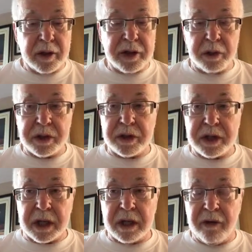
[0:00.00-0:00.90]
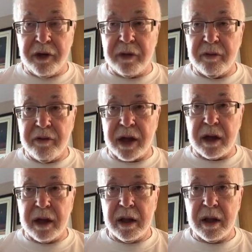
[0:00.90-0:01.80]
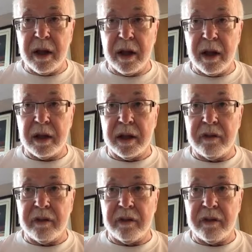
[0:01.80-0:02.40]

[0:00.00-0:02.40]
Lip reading: She was a significant figure in